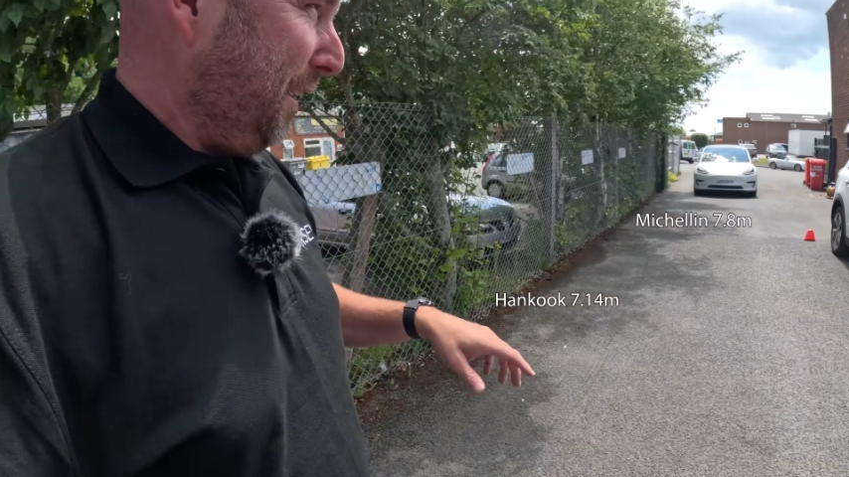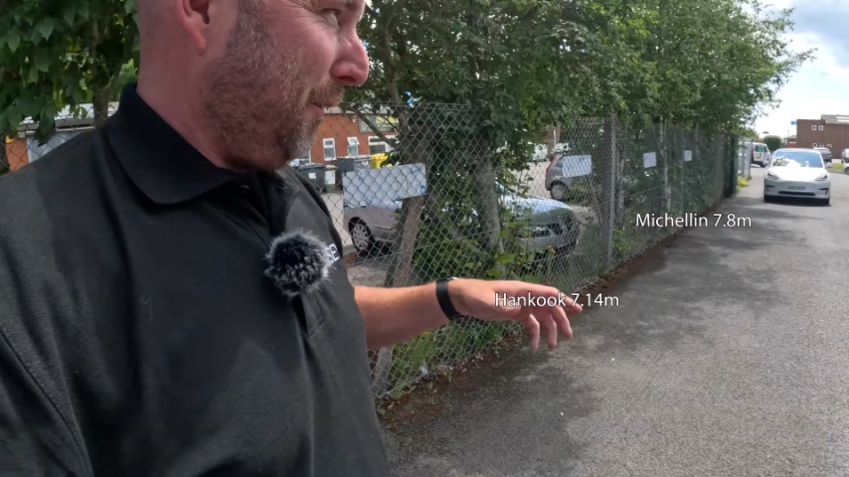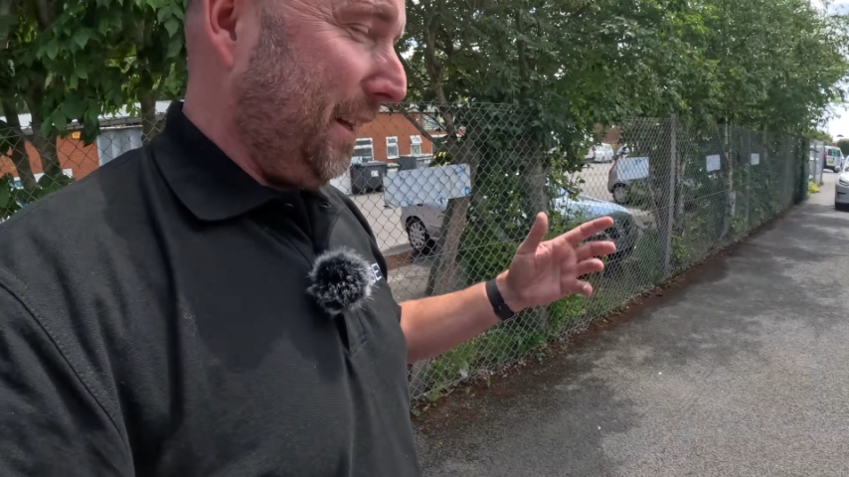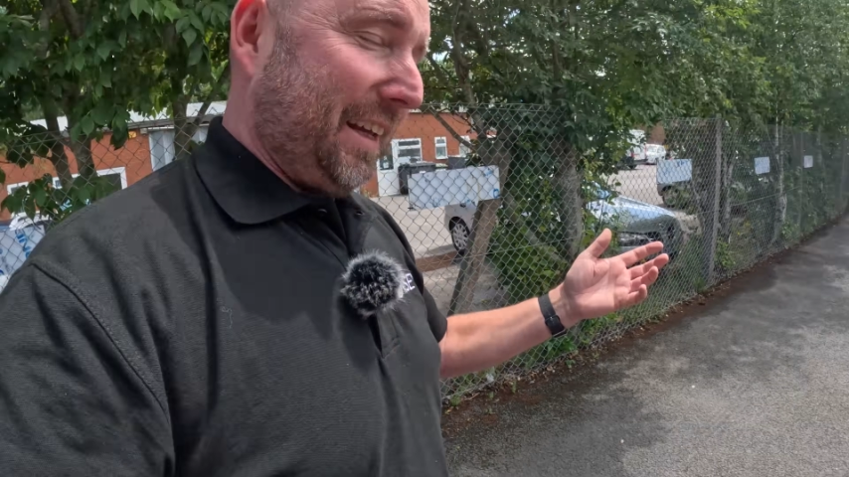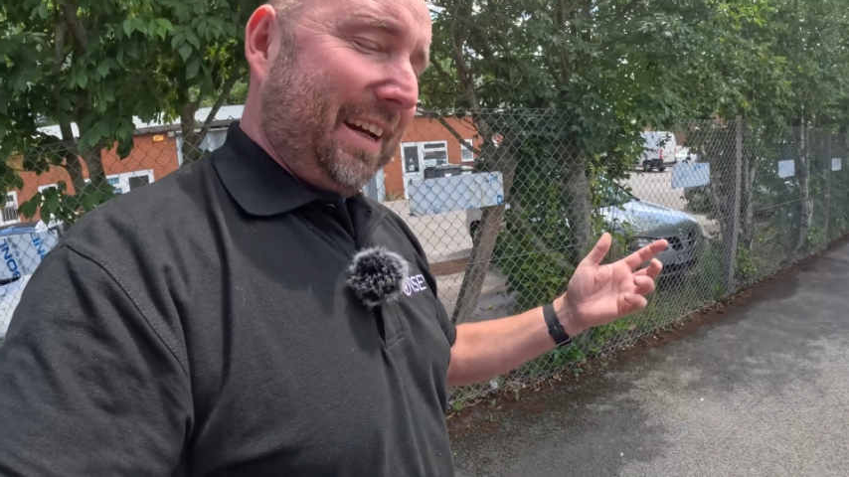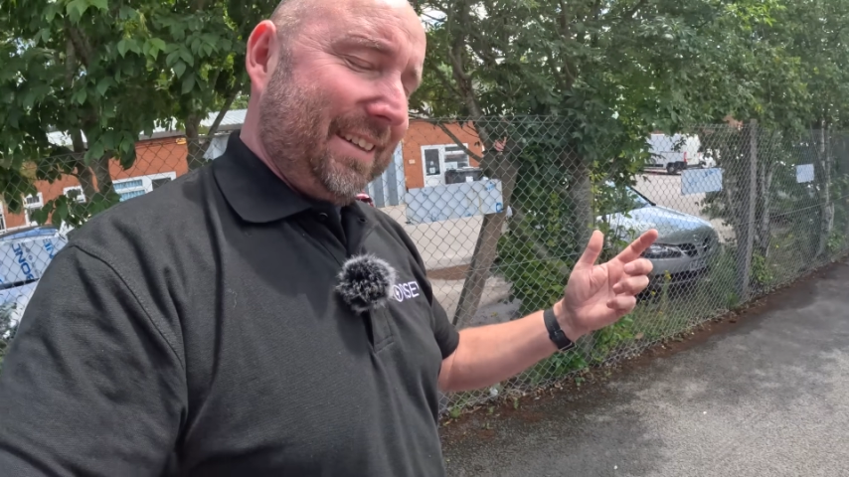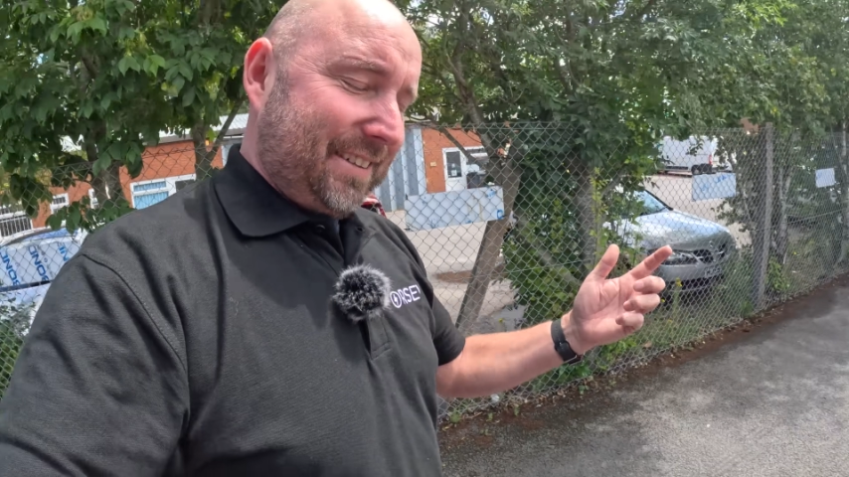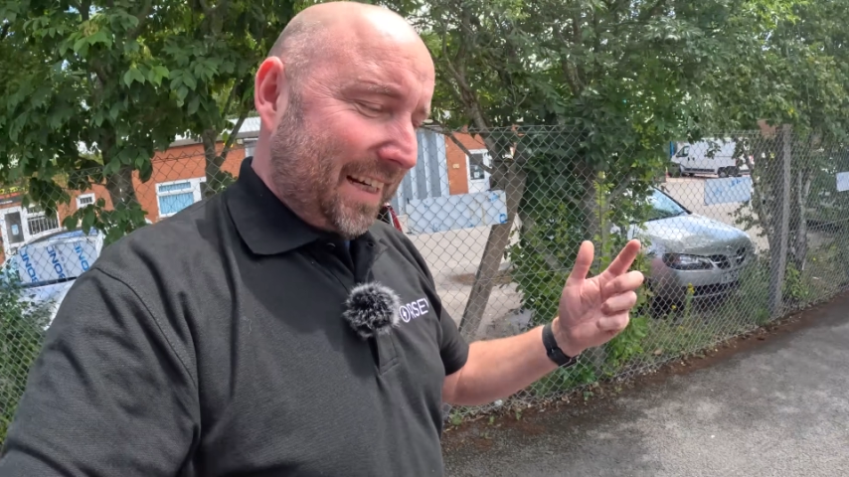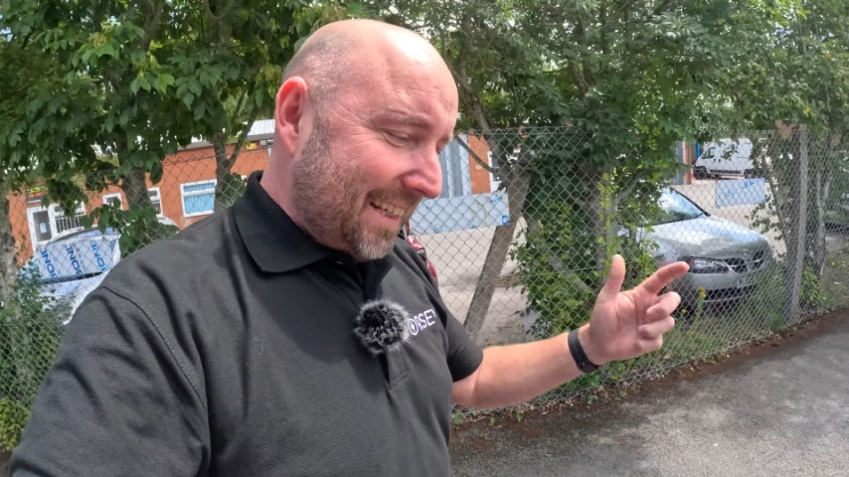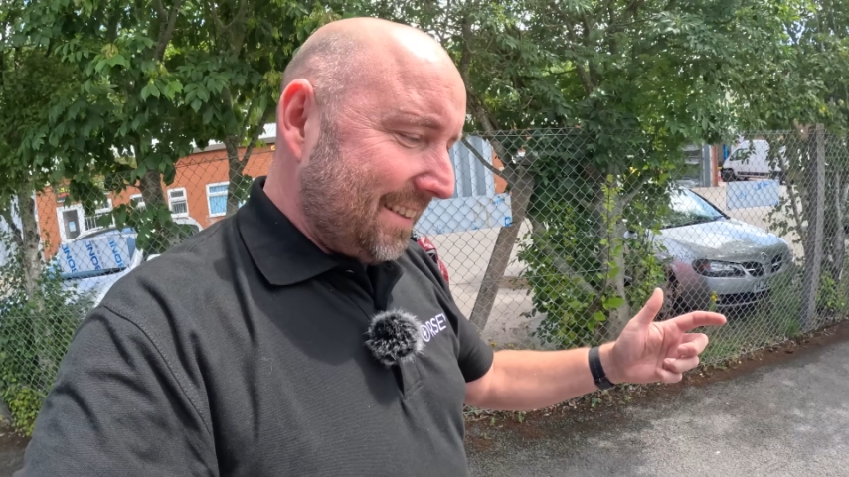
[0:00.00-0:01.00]
what I can
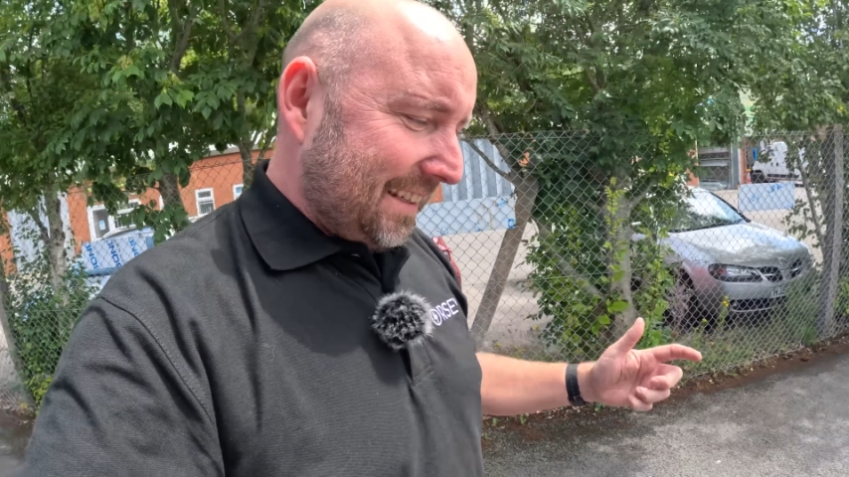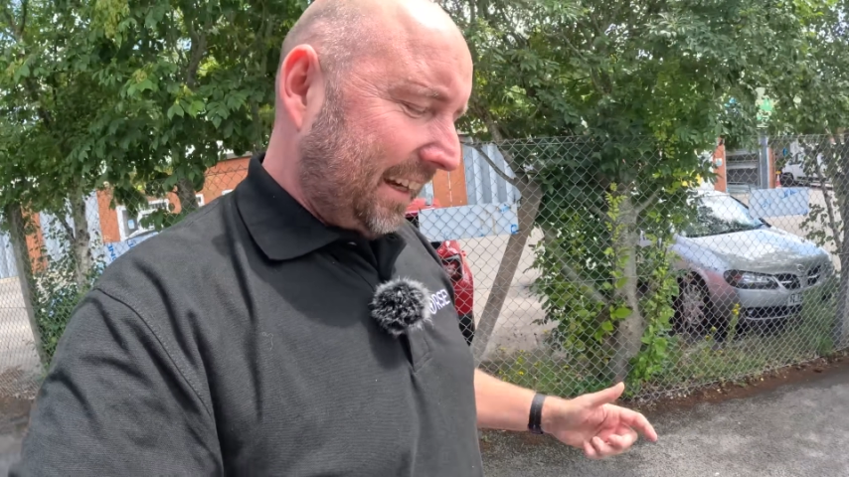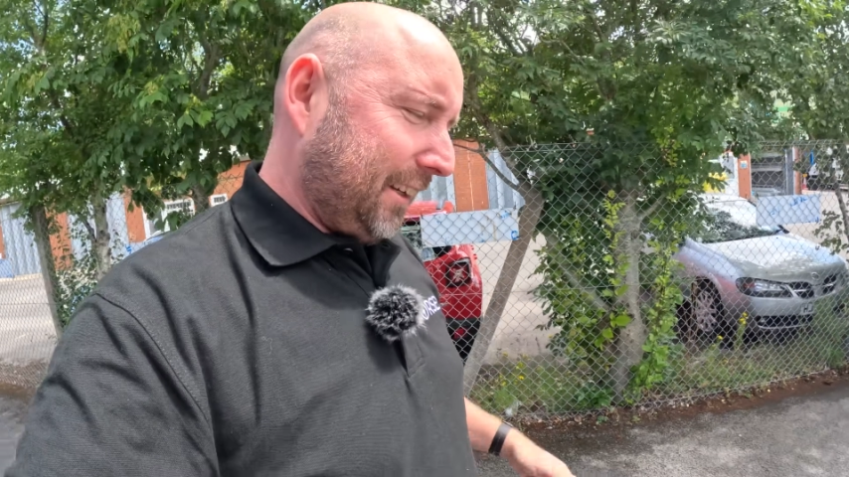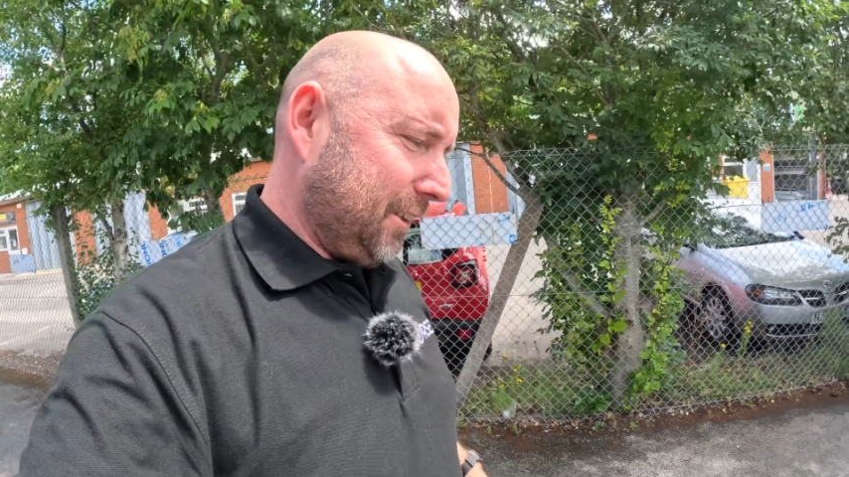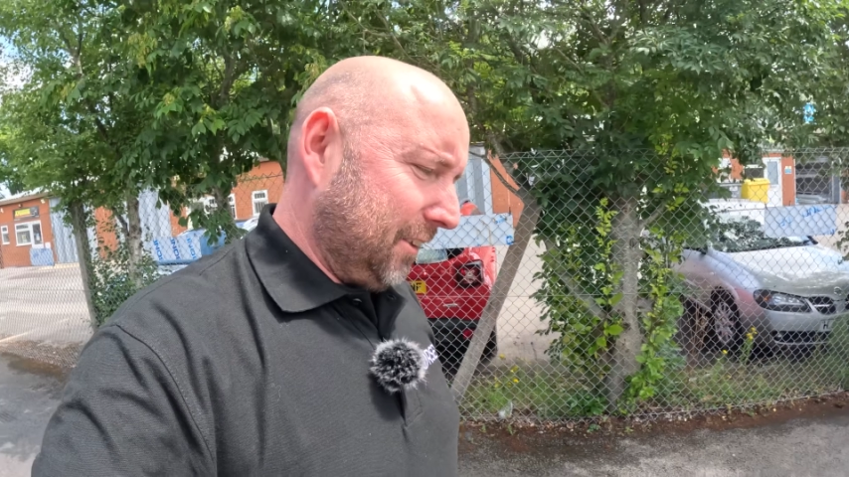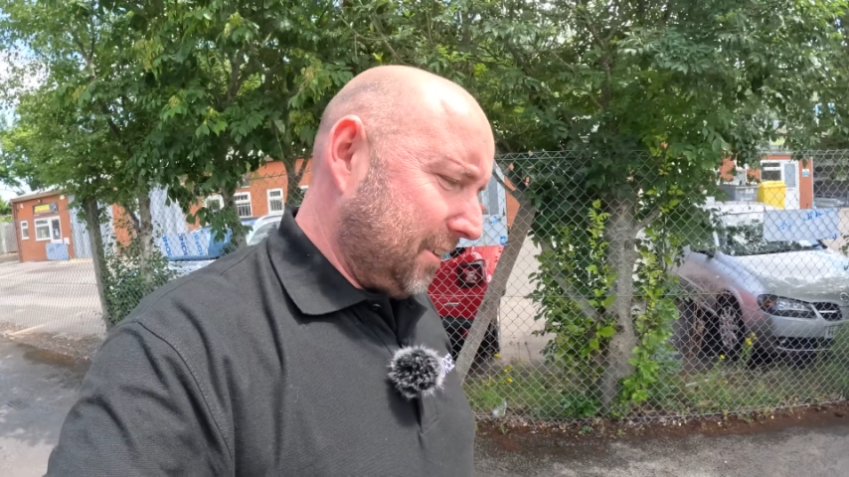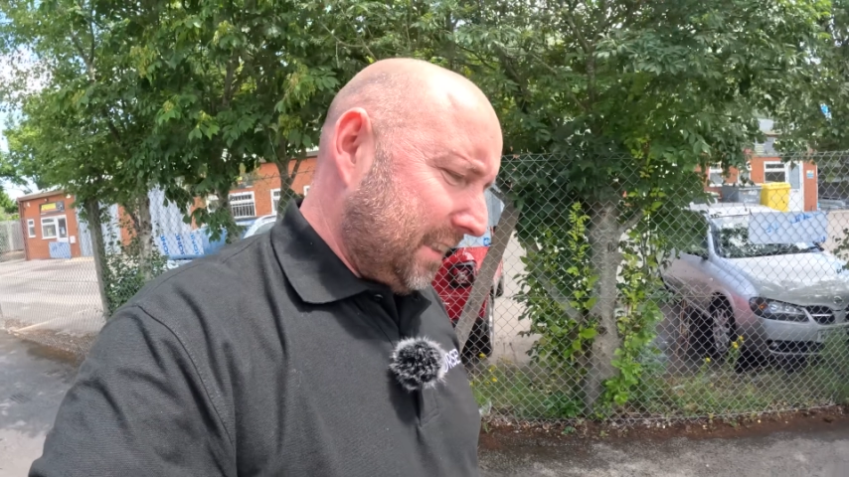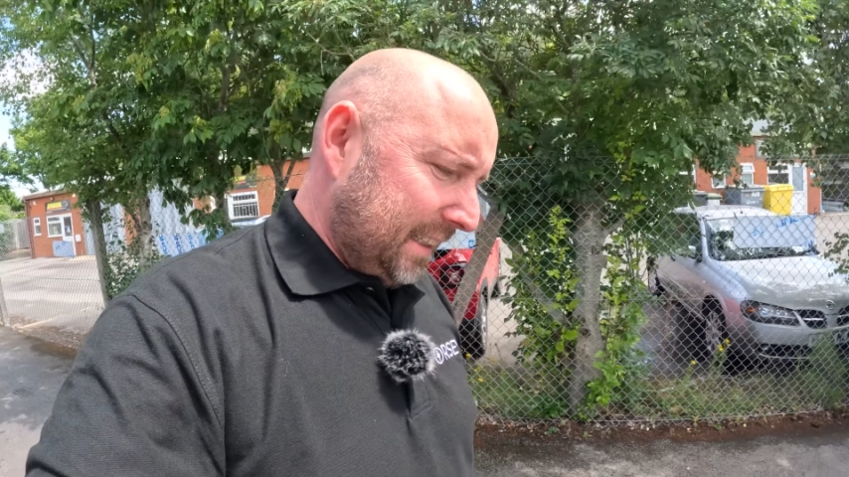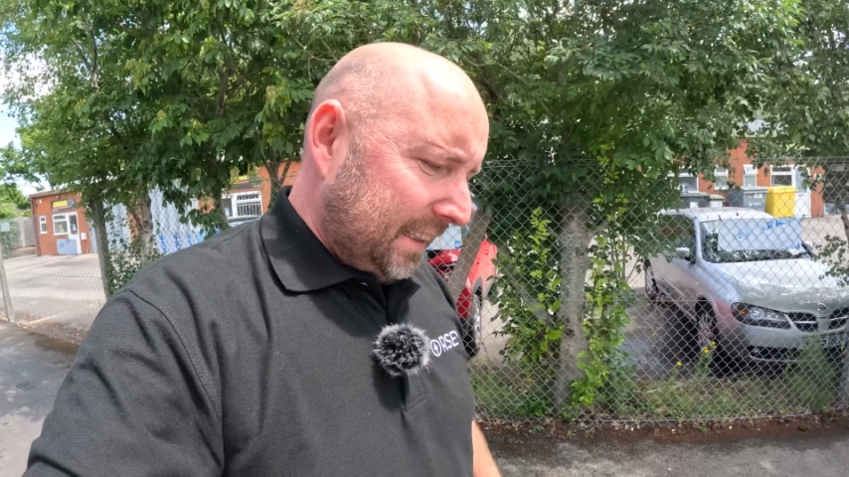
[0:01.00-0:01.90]
say is these Hankooks